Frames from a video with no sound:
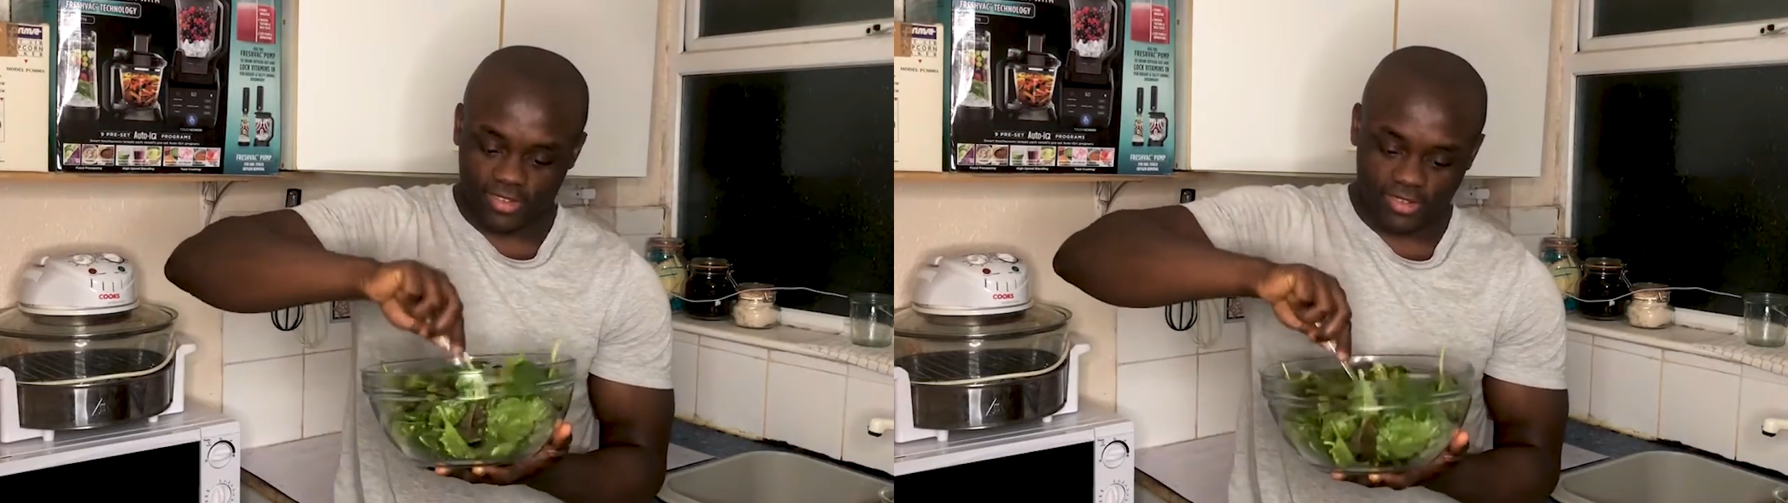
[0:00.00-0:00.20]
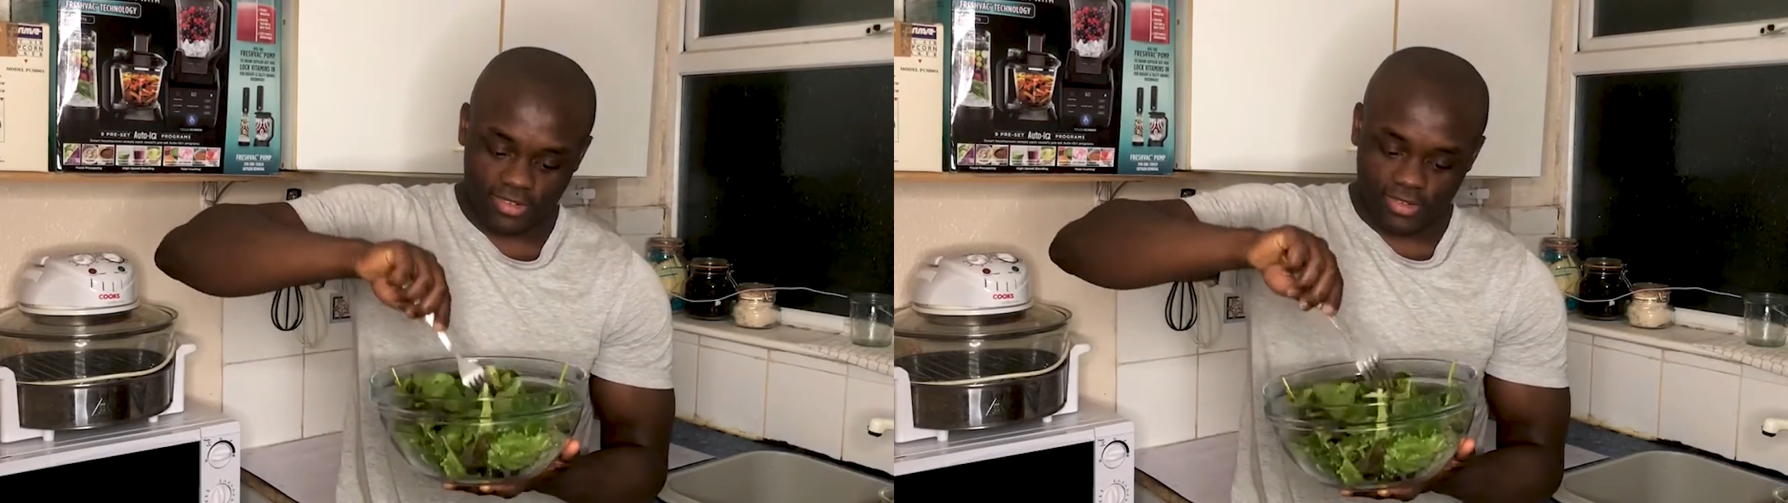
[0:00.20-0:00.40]

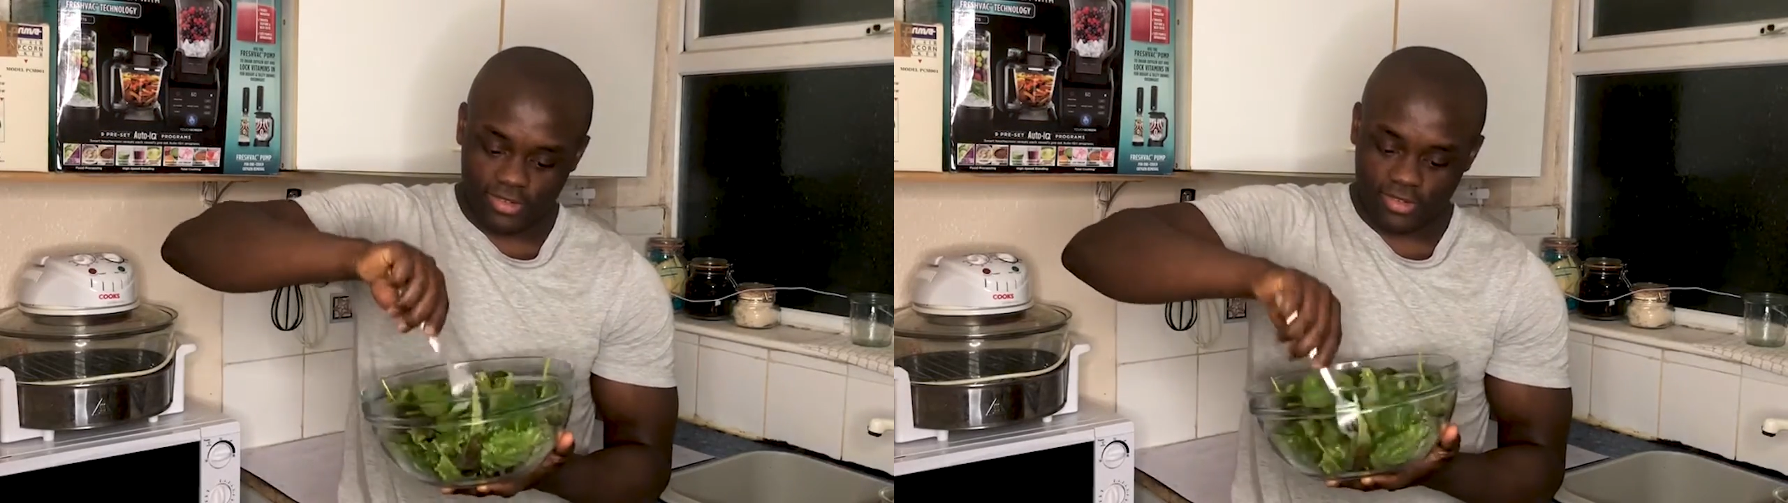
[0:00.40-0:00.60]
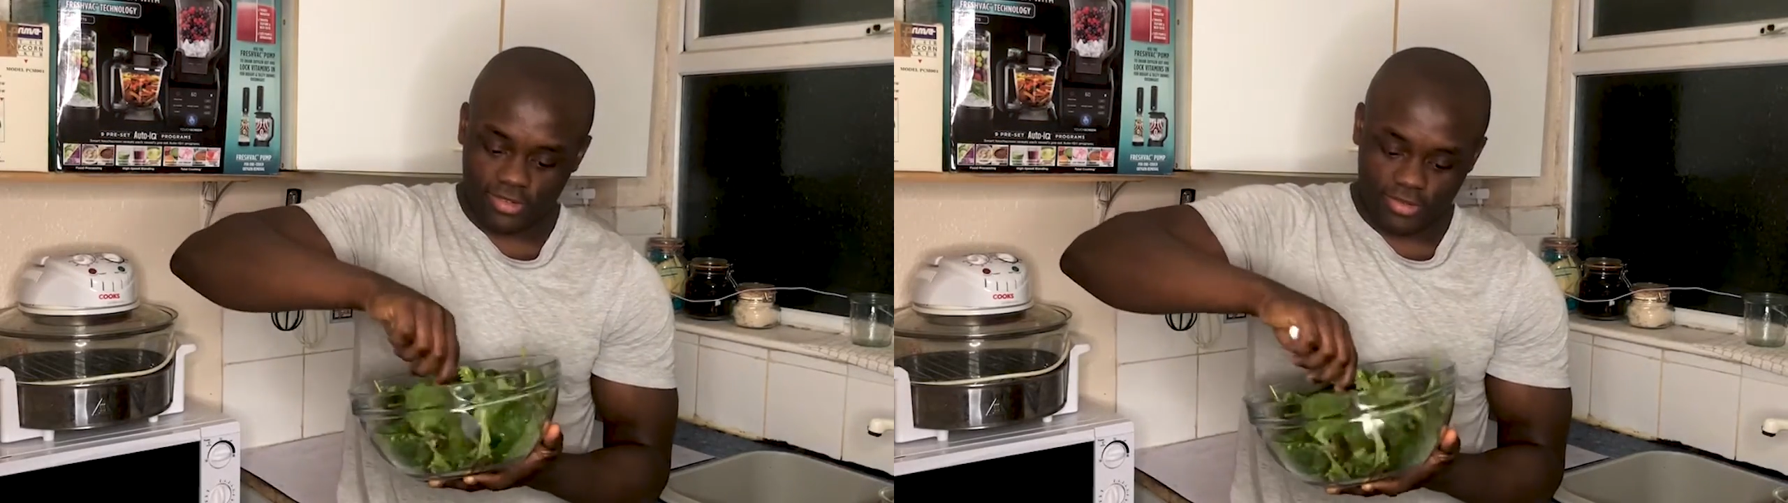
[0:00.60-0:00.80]
I hope
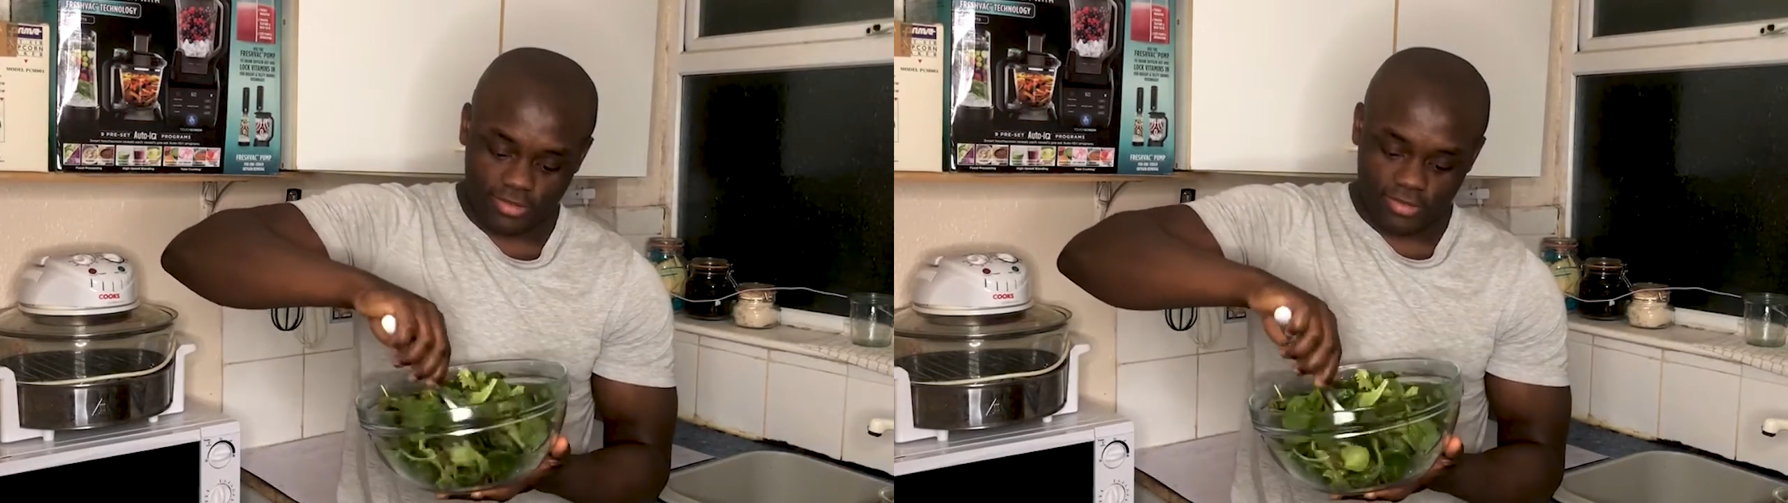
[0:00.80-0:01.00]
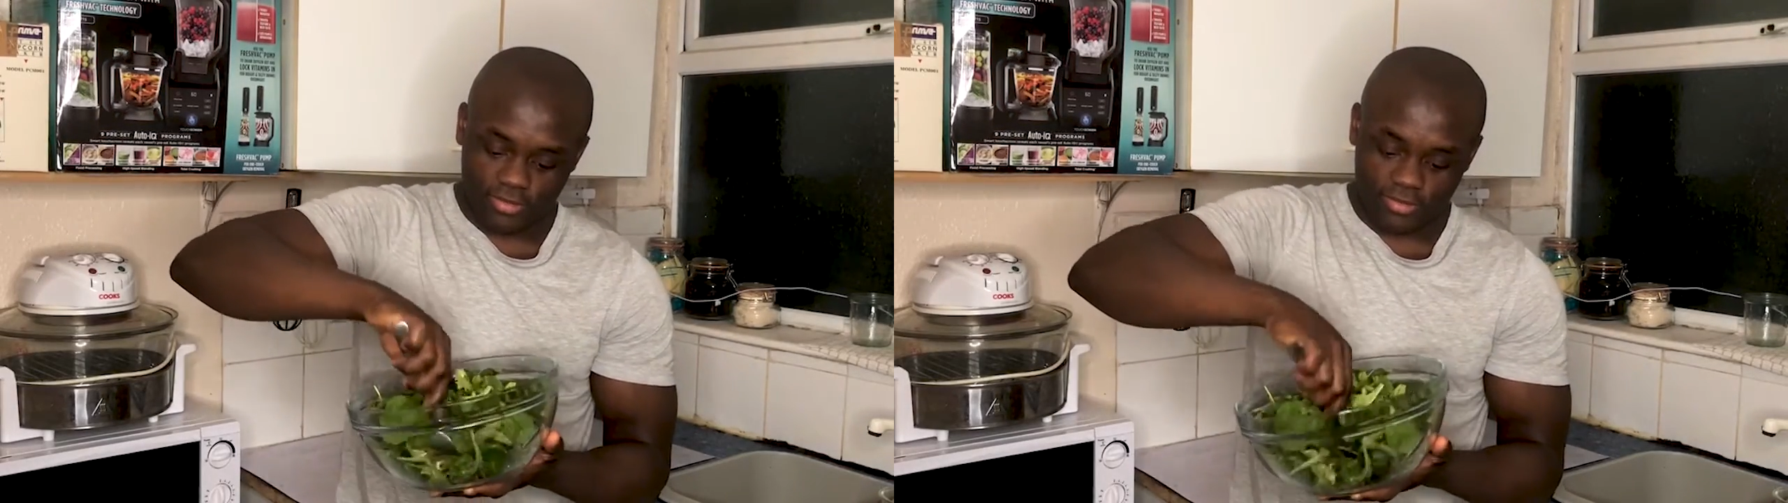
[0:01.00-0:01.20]
you've
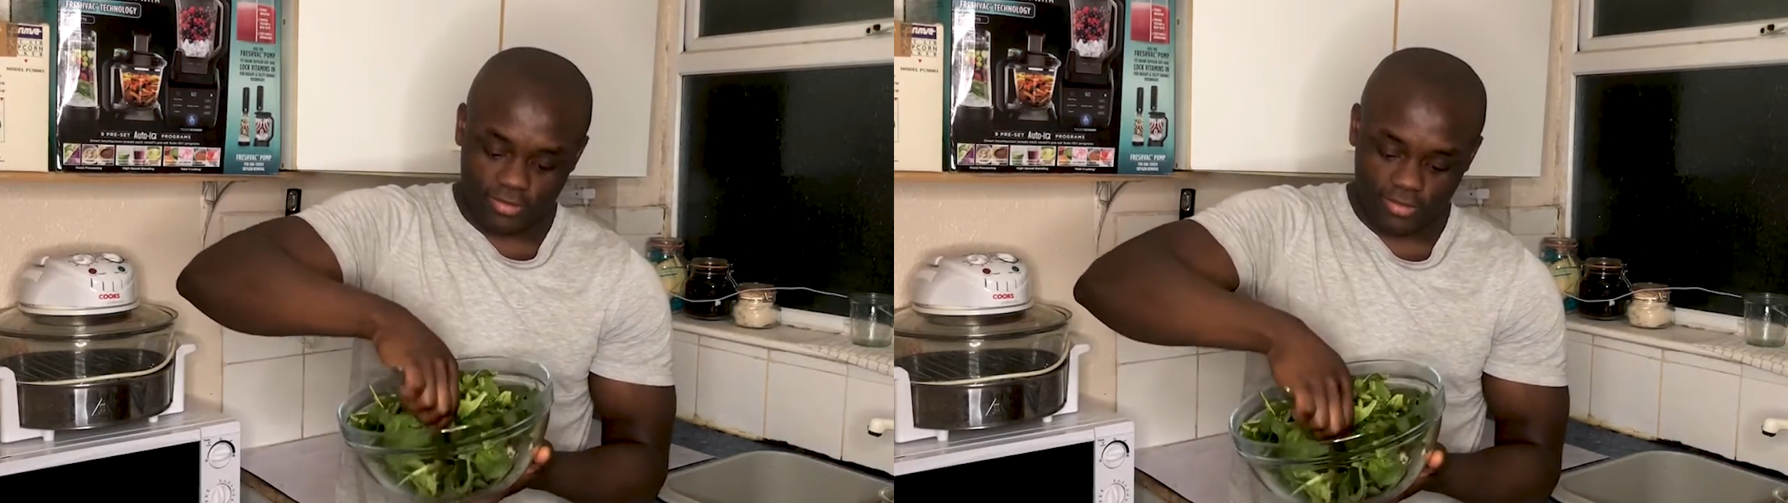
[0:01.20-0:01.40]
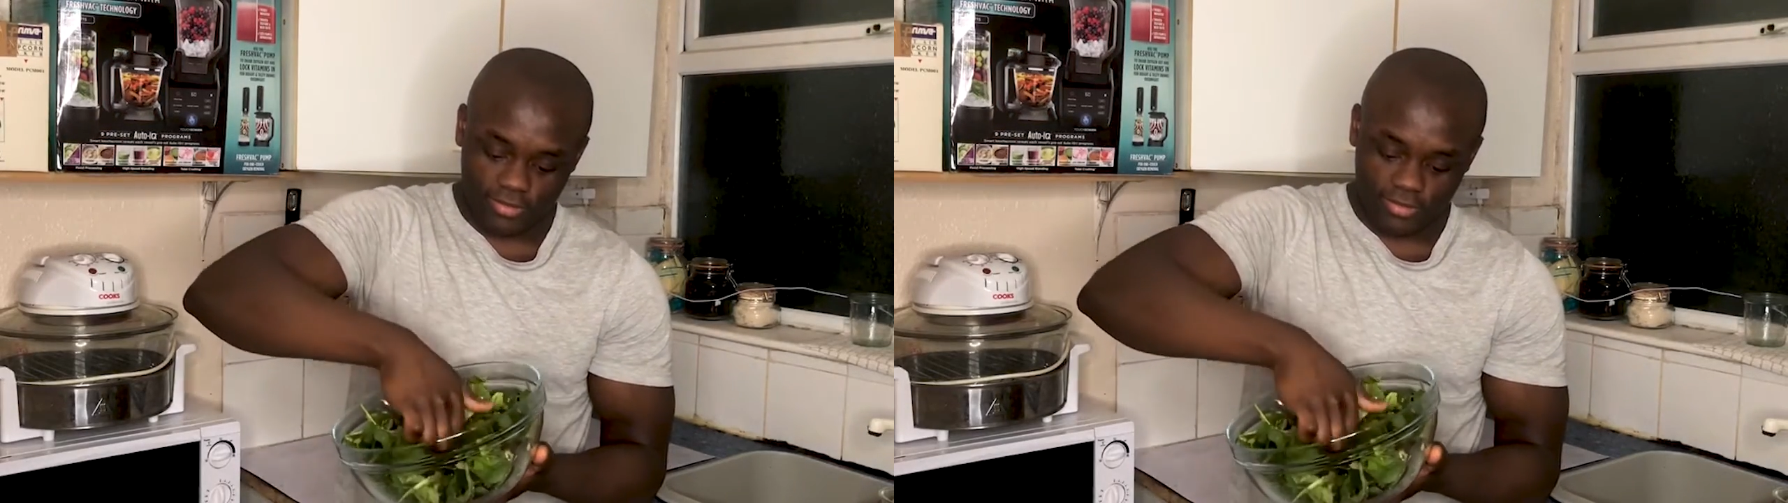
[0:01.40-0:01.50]
enjoyed this